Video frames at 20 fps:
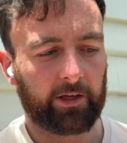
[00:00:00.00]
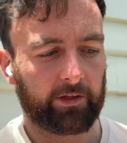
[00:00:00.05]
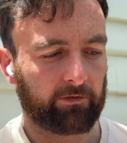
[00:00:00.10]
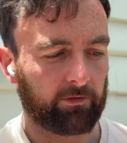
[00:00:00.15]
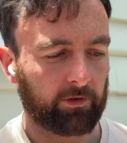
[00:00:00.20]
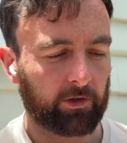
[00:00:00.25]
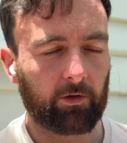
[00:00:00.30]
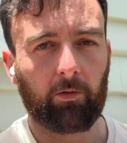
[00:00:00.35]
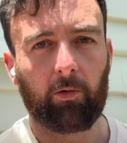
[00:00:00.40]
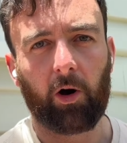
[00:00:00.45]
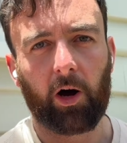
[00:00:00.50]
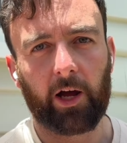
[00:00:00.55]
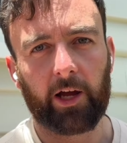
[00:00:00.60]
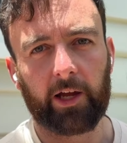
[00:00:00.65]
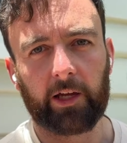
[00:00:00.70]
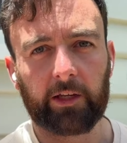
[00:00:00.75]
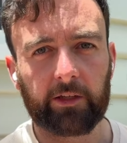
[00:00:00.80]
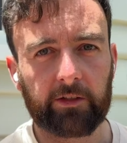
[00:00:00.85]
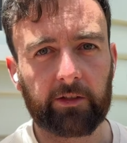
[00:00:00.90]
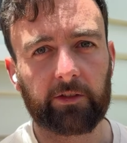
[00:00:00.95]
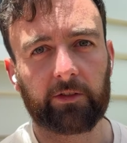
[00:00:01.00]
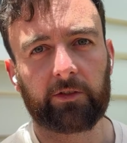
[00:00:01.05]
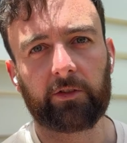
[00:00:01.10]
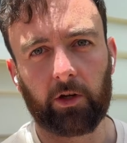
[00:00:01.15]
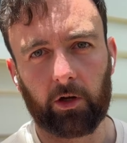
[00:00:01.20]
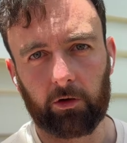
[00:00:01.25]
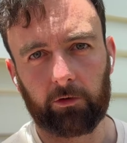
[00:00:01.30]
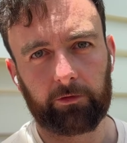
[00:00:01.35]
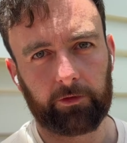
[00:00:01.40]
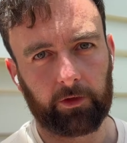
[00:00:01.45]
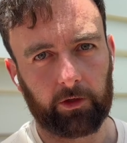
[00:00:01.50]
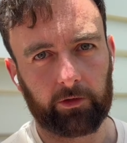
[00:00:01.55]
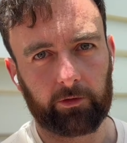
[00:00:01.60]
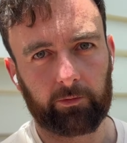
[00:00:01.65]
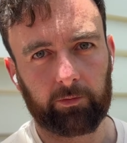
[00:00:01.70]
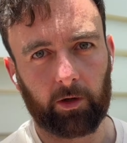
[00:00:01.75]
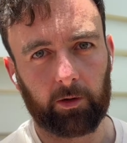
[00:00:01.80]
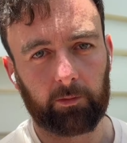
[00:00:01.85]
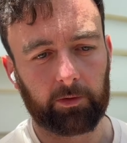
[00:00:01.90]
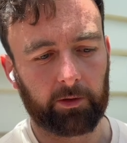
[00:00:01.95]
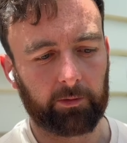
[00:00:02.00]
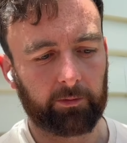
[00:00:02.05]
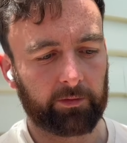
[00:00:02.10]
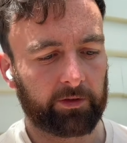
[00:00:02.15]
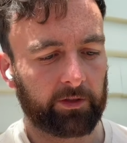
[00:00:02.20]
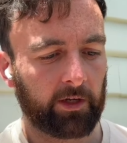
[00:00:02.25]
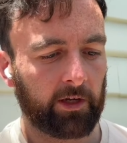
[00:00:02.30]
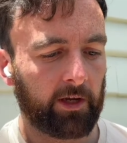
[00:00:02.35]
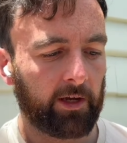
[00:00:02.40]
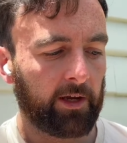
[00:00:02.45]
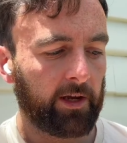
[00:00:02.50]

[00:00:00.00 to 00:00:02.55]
as required to solve those problems.